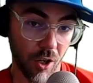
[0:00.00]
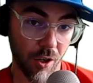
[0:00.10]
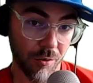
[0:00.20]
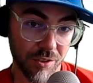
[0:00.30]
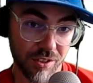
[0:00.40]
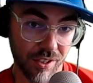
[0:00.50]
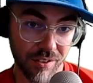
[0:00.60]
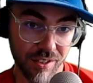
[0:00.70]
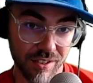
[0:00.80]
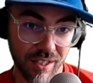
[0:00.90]
goals in
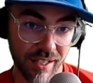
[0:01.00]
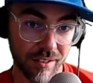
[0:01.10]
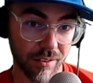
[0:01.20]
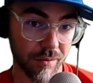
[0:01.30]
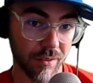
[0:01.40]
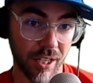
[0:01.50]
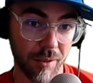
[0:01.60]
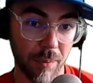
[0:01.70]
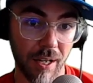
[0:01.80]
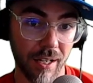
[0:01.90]
this late
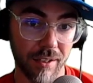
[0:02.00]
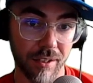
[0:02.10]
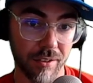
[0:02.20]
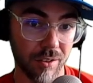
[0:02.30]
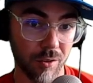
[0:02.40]
part and